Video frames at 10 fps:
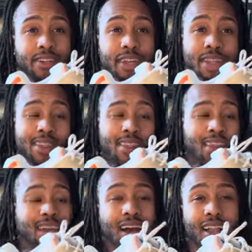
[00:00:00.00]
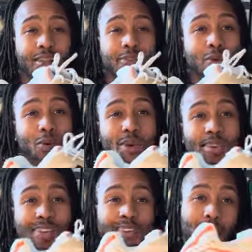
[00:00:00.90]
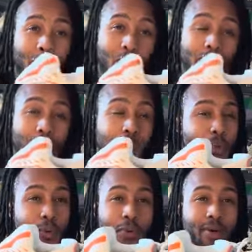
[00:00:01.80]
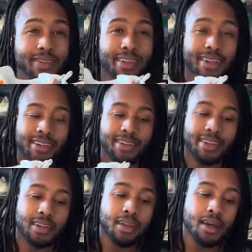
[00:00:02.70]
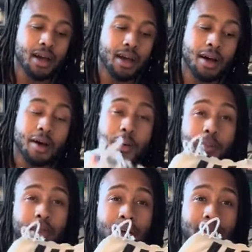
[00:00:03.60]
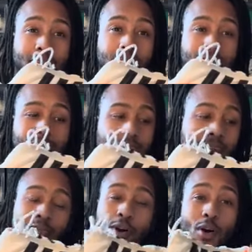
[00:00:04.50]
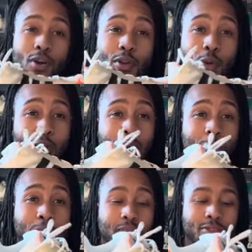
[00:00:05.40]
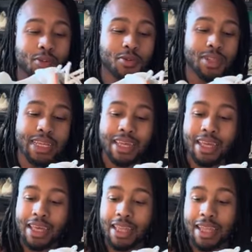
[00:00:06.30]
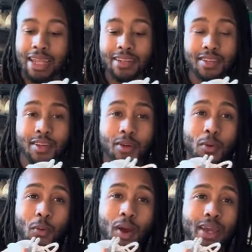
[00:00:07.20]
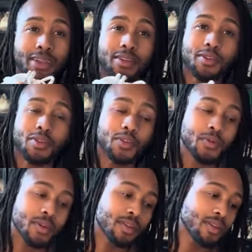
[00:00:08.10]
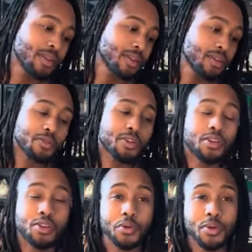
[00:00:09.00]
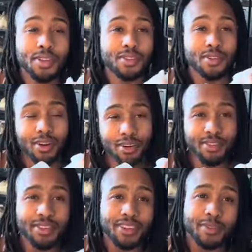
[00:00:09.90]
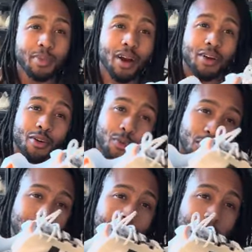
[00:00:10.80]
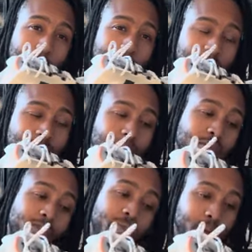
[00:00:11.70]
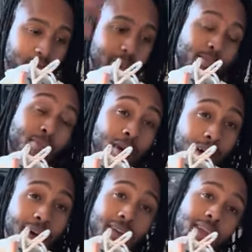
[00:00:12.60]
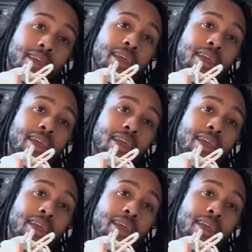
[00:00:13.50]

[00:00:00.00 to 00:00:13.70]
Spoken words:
in the olive orange colorway. Whew, that's a lot to say. Yeah, these are an incredible pair of shoes, and let's get right into it. So this shoe is largely inspired, or really based off of, built upon